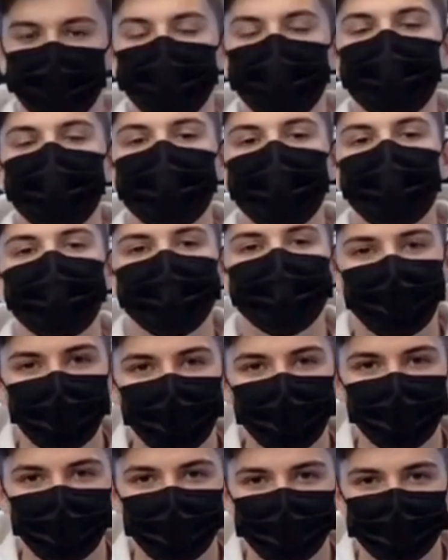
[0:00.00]
lamps or
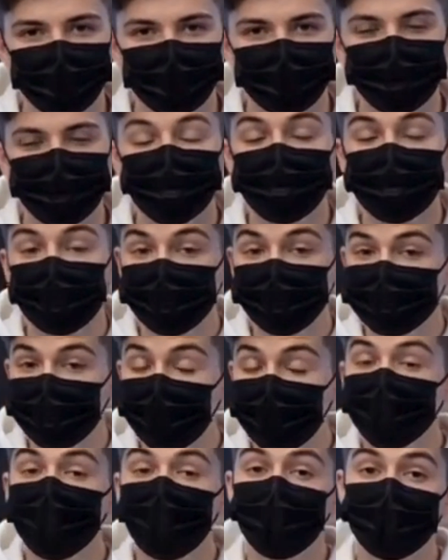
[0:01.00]
neon signs.
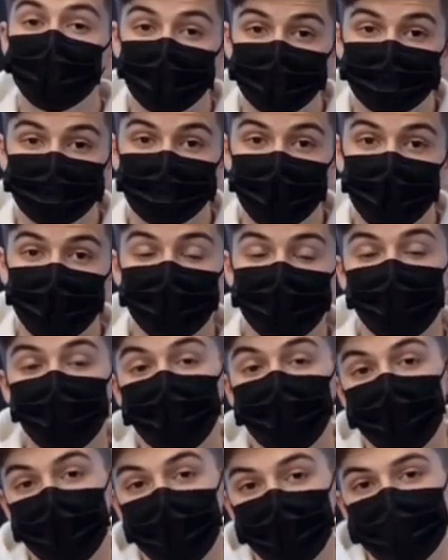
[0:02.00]
Matching
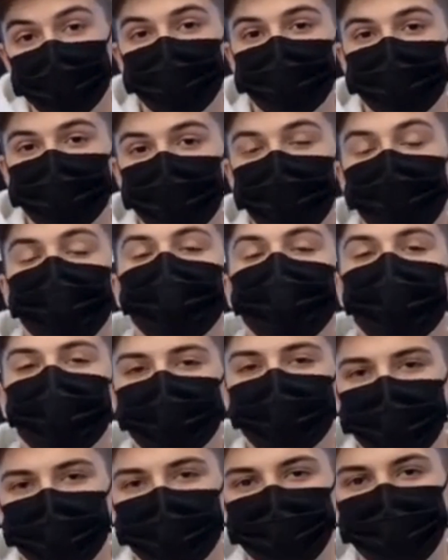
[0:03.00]
your lighting
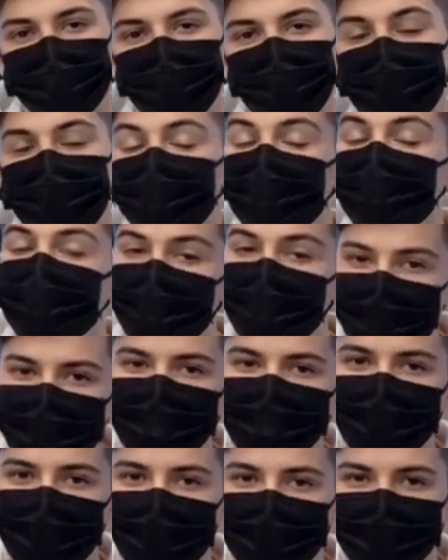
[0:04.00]
description to the emotional
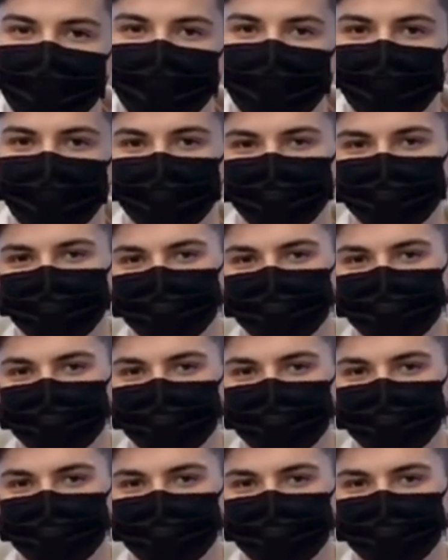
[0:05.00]
tone you want